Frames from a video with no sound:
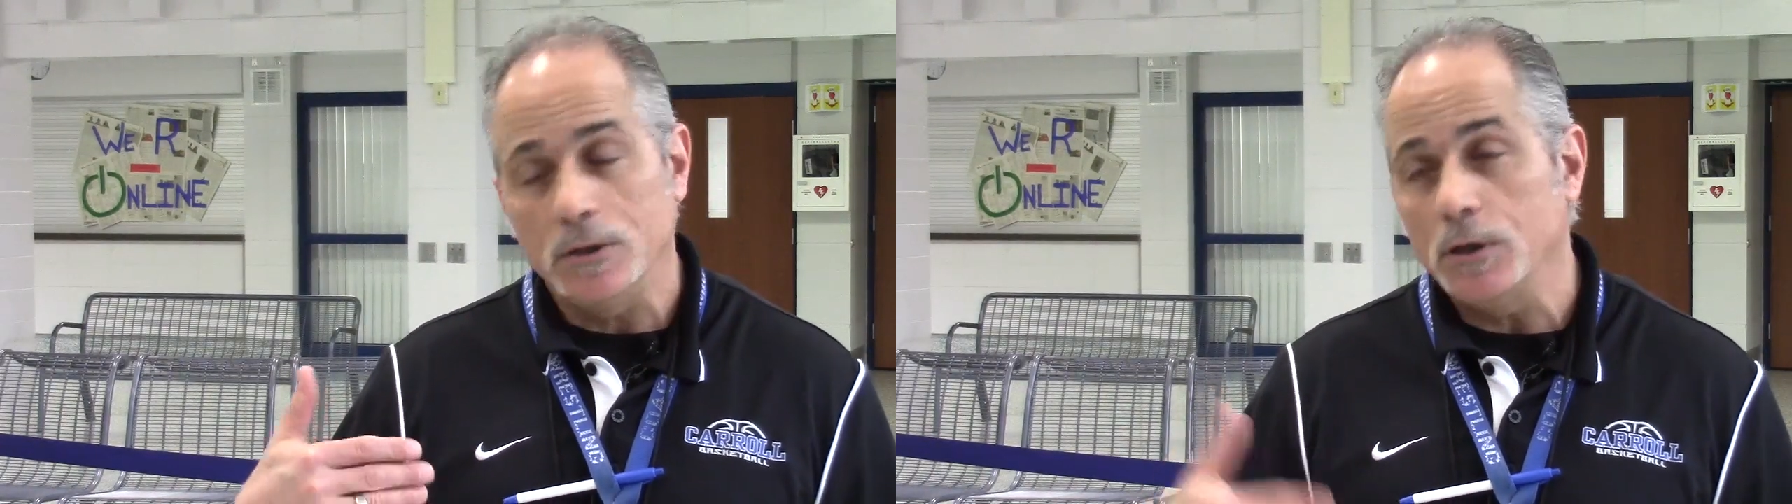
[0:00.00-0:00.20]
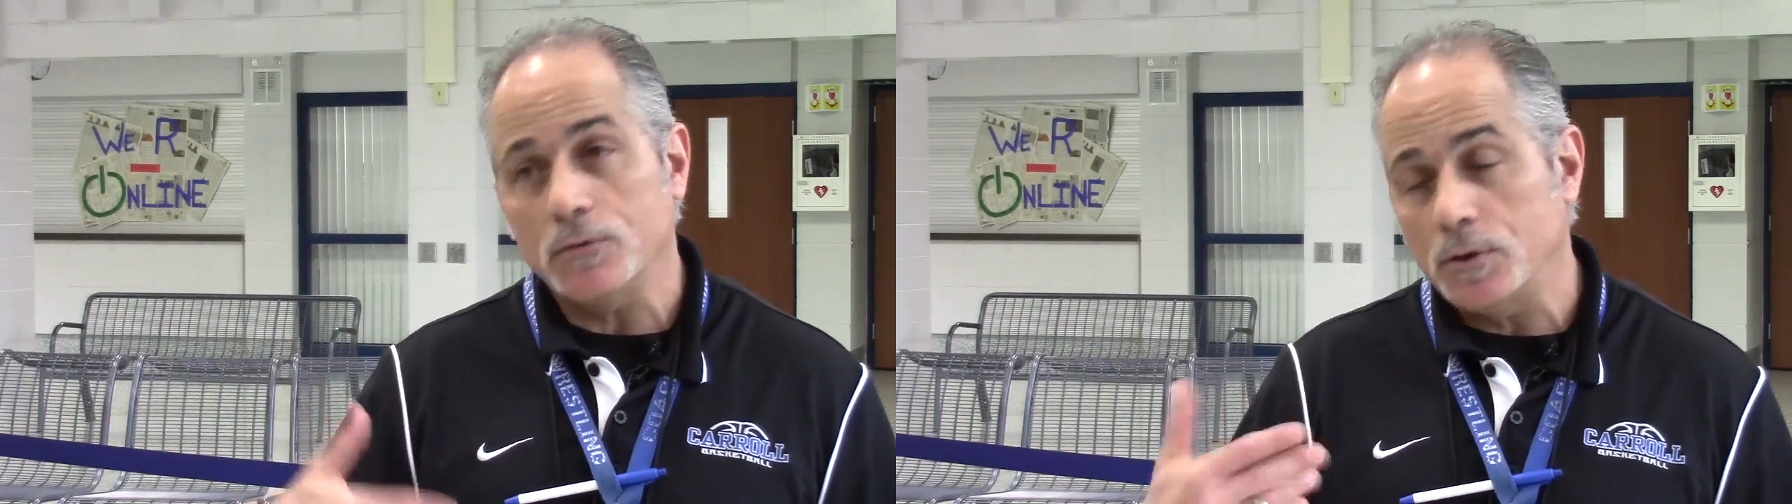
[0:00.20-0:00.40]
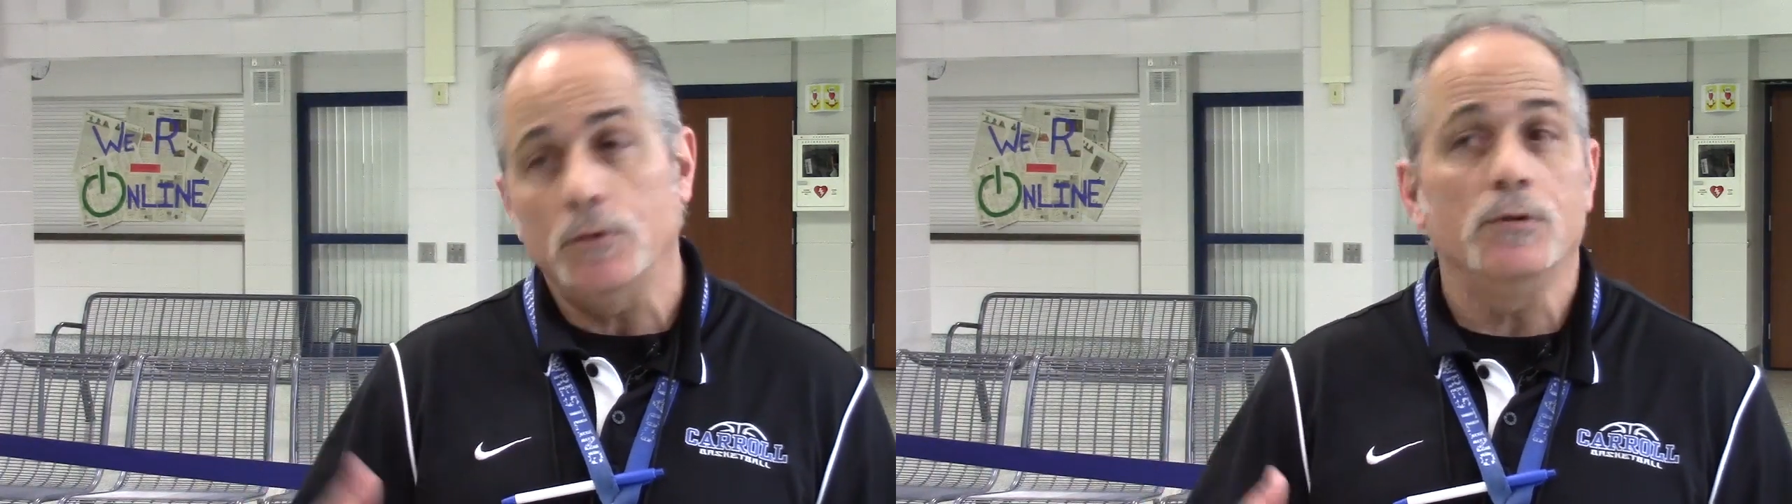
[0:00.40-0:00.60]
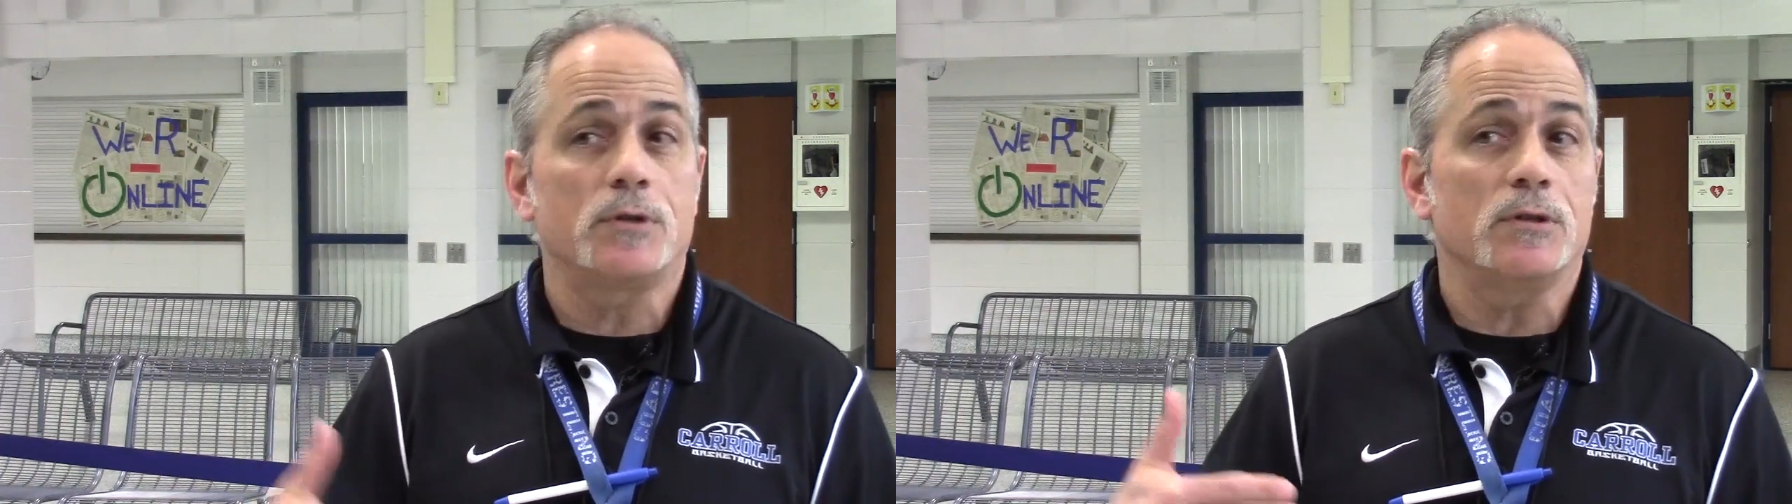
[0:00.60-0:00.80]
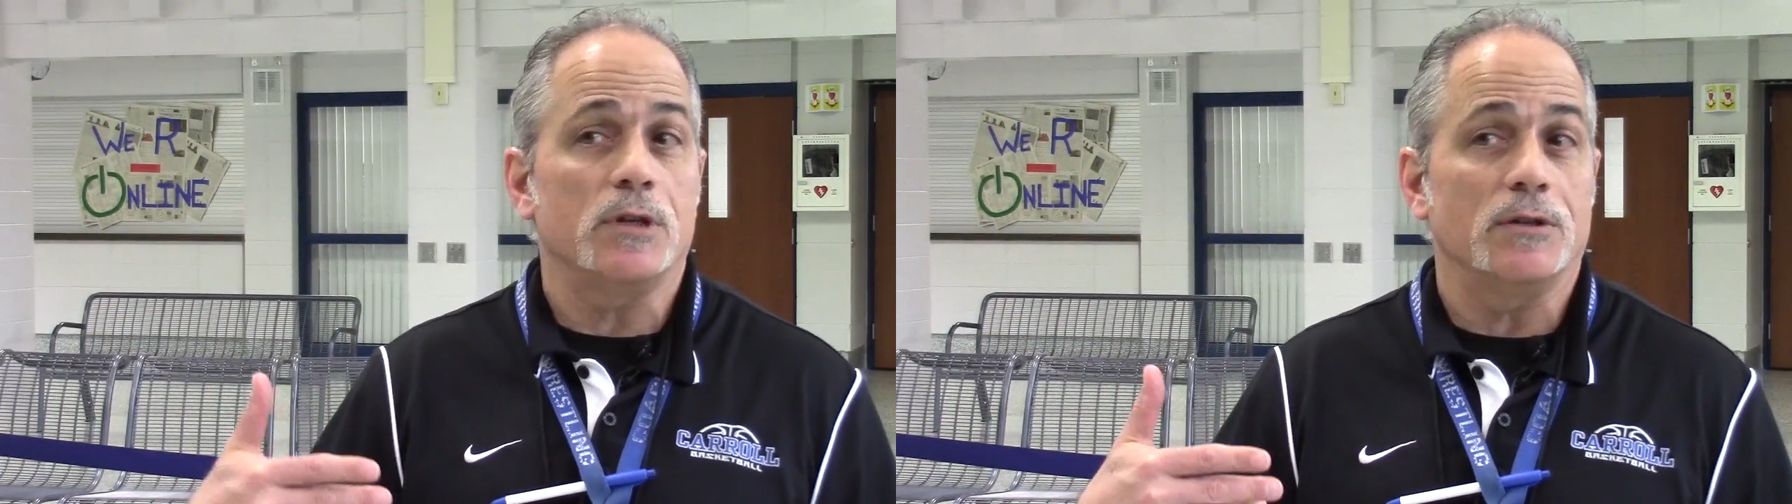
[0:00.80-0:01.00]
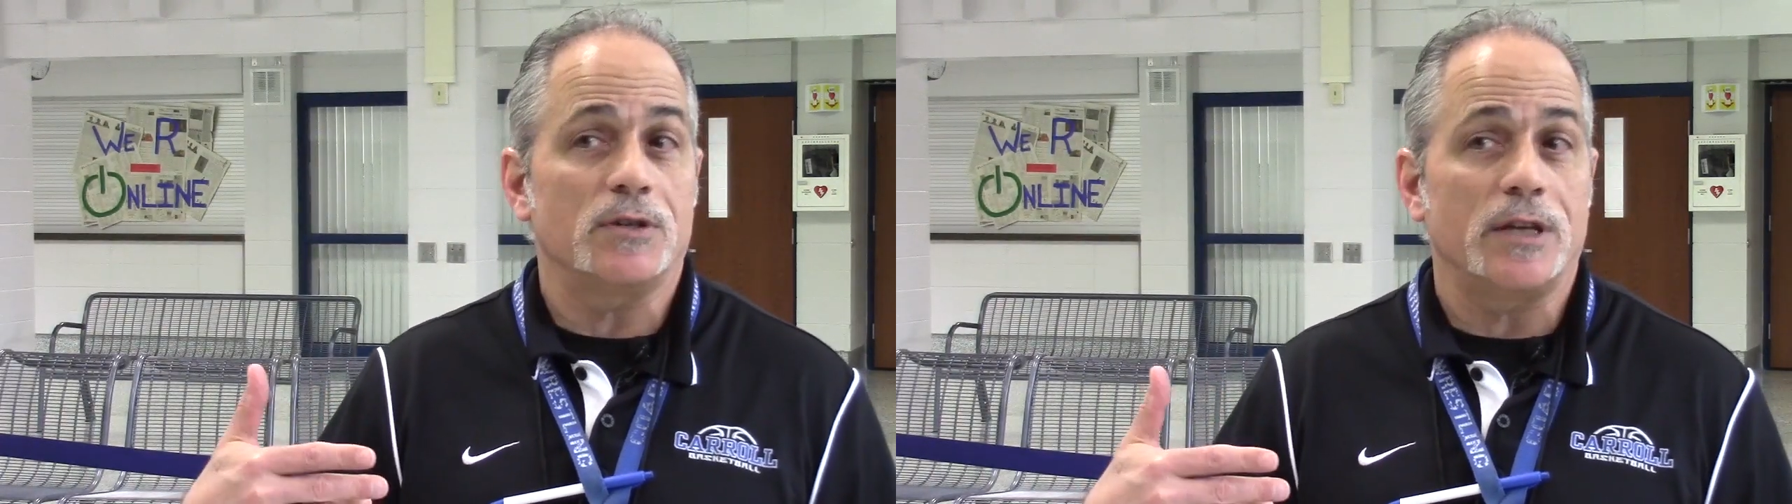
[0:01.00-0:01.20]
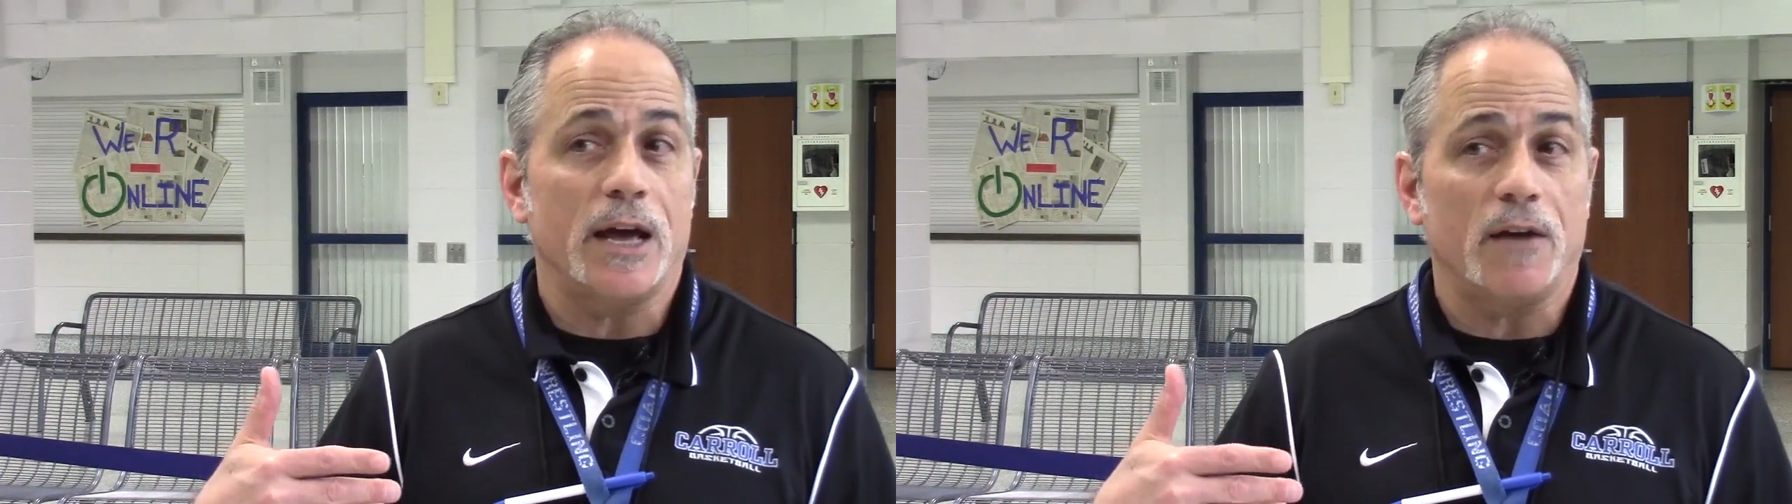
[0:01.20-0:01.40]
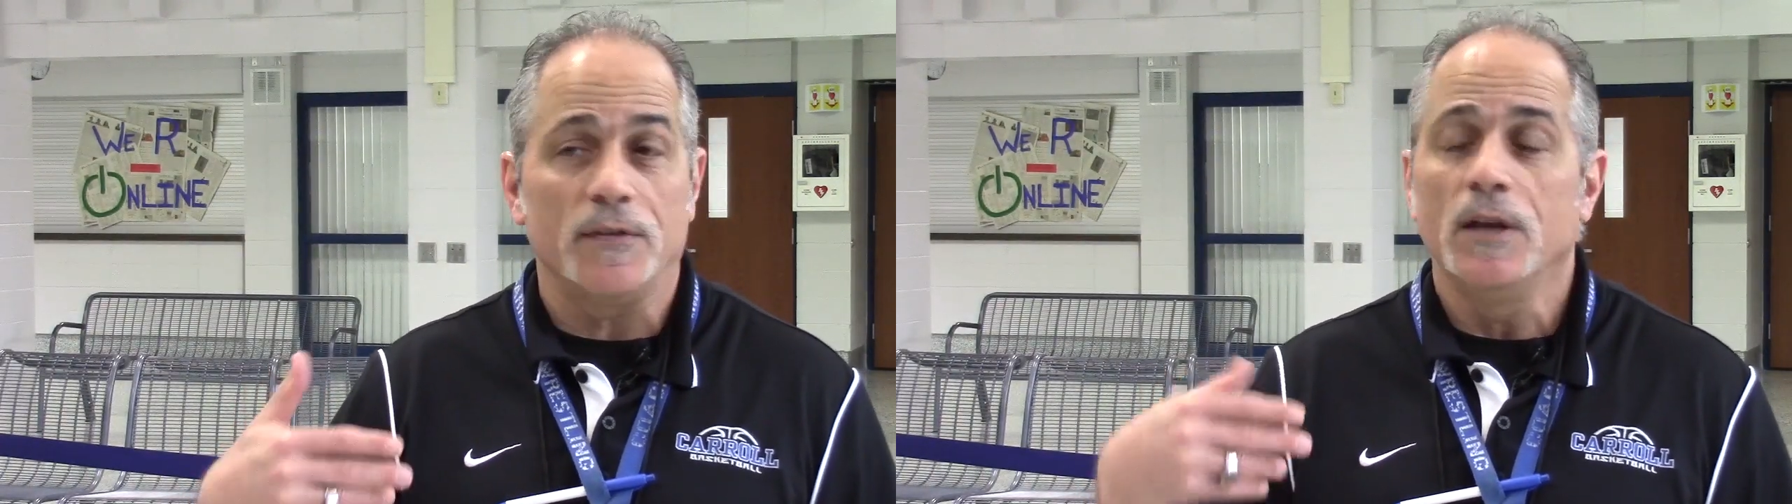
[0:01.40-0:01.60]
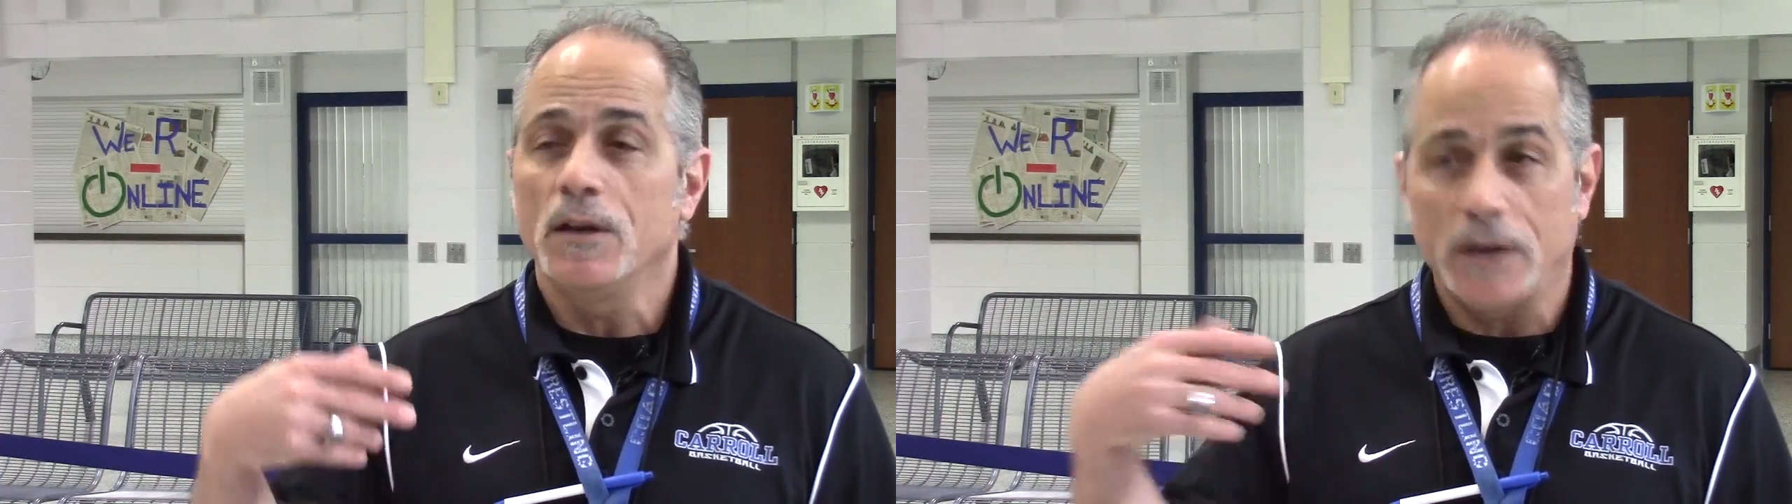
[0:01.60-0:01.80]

you know, students and, and staff,